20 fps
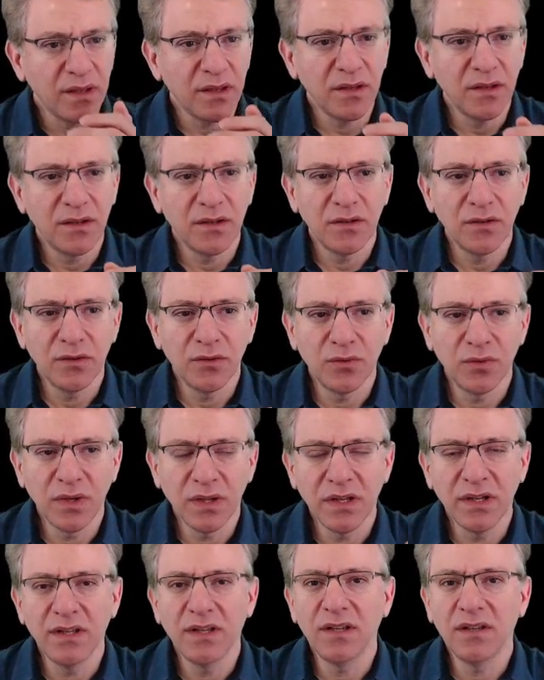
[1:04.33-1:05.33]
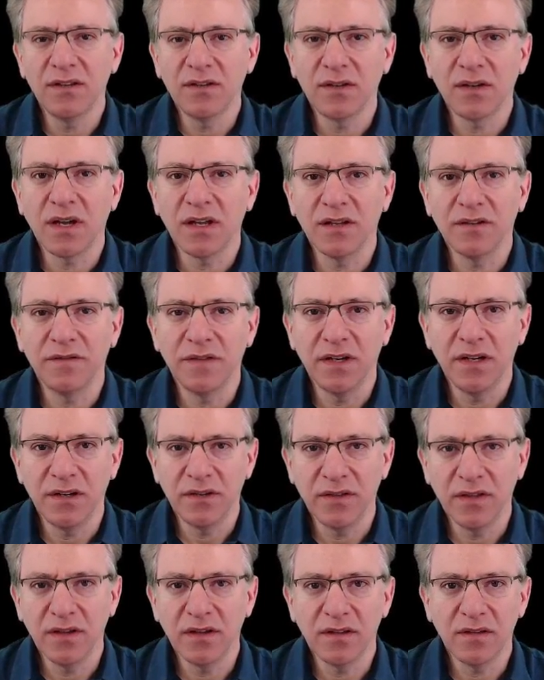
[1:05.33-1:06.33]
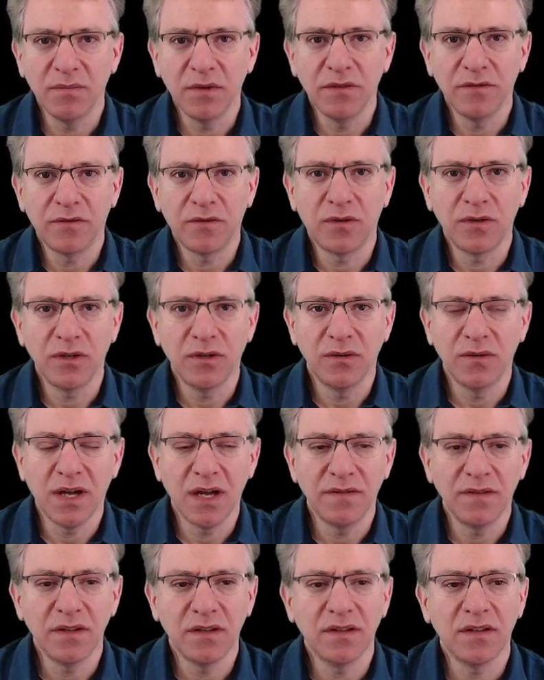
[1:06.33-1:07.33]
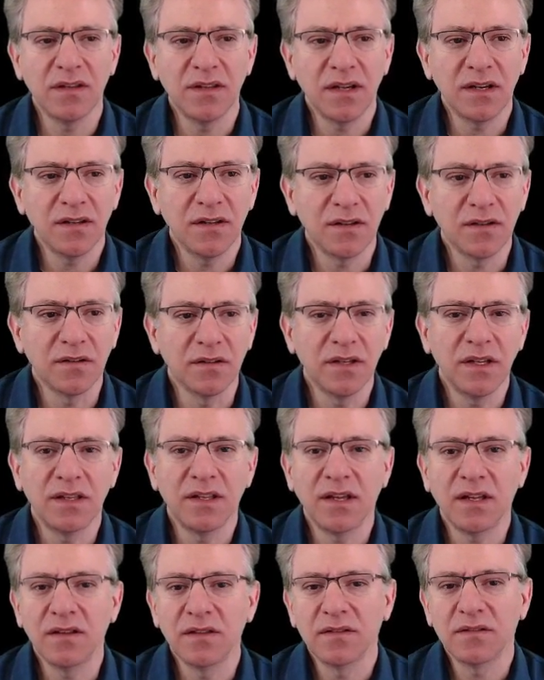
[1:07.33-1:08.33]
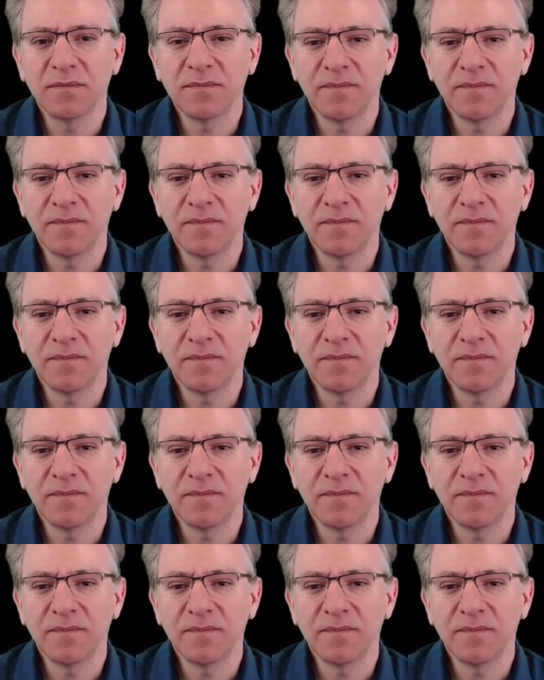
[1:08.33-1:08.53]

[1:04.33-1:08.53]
you really need to kind of hear this before you dive into the technical details.